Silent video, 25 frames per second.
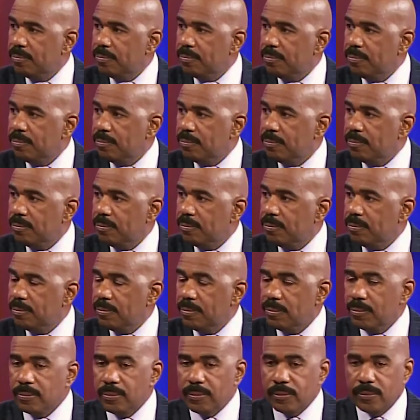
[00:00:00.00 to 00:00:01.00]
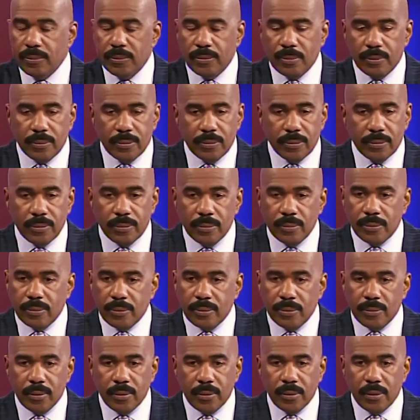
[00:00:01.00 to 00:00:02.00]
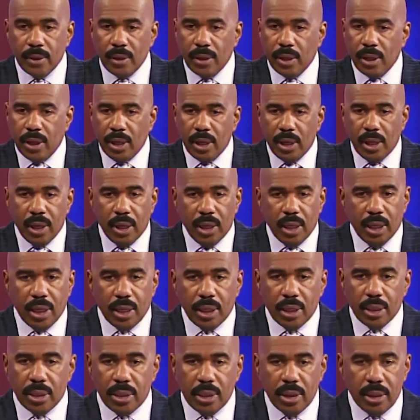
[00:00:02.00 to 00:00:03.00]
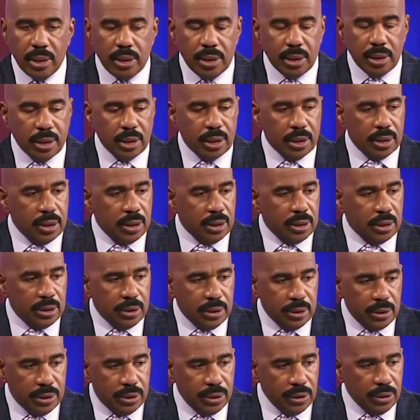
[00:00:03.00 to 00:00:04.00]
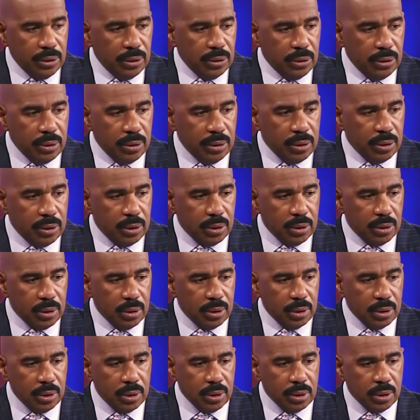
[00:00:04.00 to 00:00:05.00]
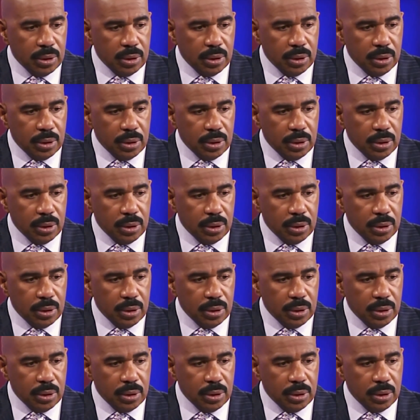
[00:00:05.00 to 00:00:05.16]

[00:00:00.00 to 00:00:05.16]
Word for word: asked, in this bad economy, what might Santa have to do with one of his reindeers? Michael